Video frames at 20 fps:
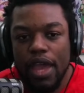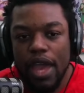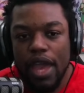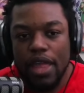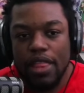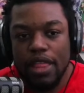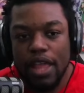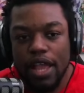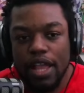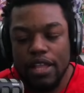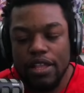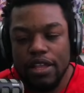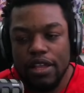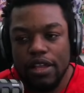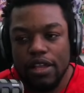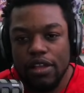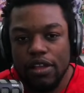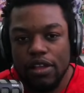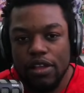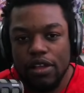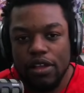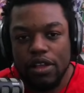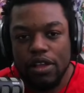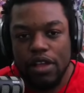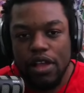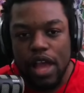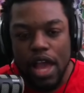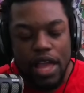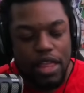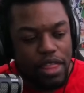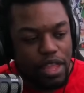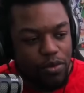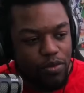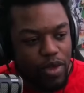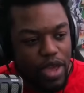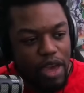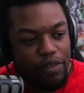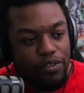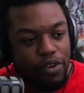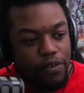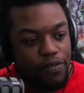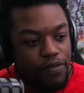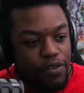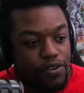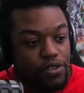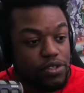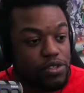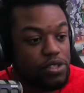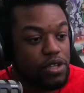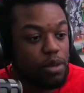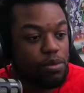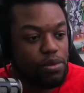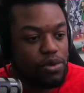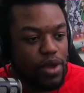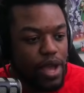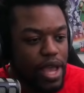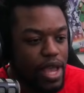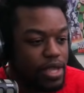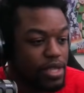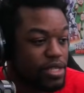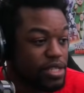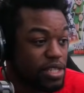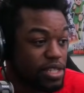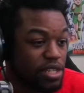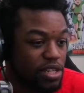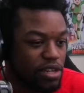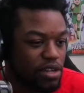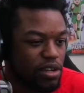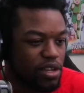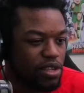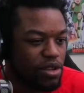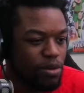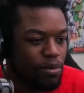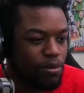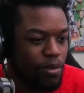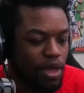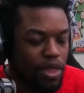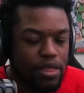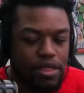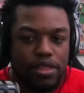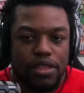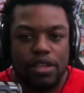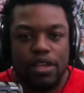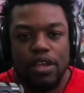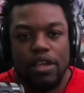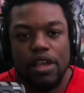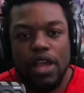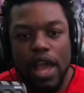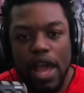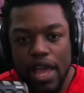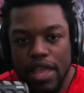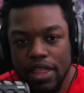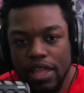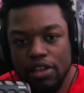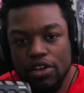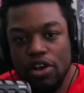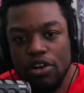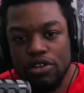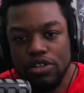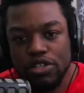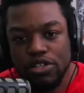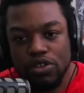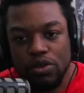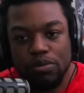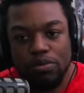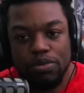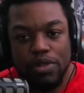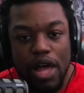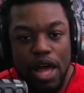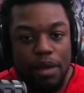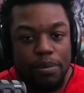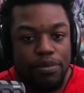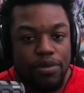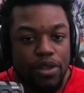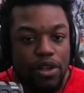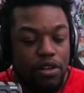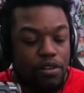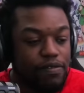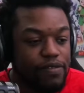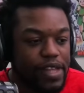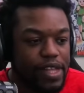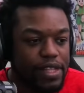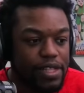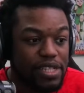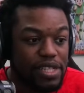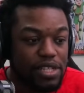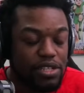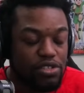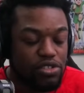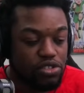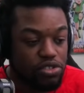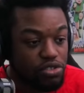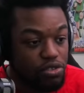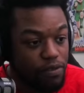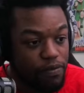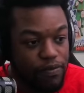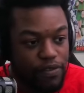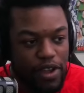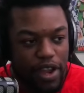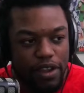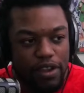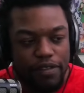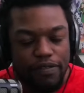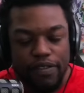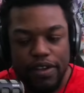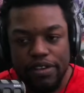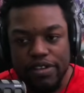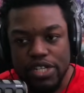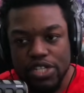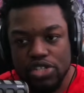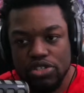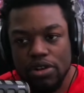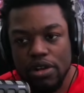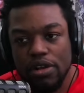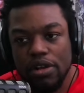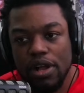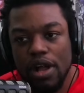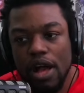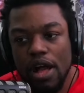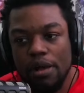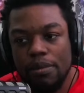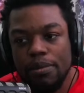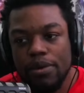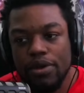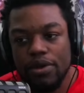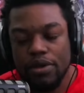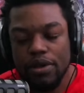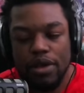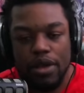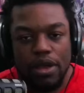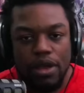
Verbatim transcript: And then I think we have our first double S tier in a month. I think also Blob, Null, Valentina also a very, very strong combo.